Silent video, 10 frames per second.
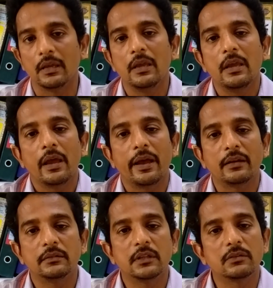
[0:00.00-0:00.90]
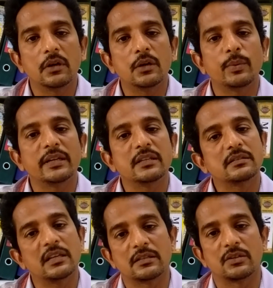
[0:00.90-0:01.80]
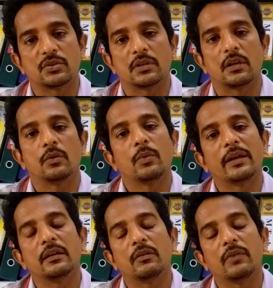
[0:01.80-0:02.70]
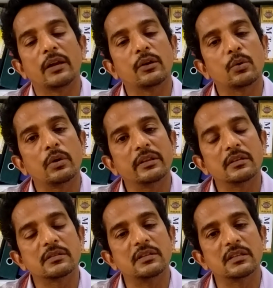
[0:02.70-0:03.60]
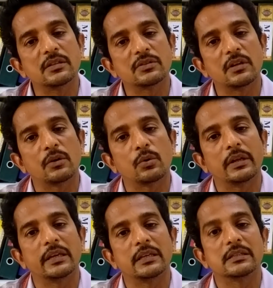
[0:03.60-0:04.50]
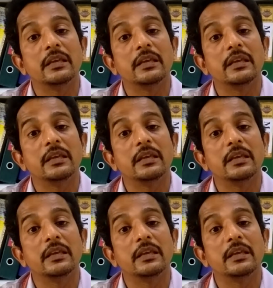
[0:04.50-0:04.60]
and the third one is decisional one one role in this decisional role is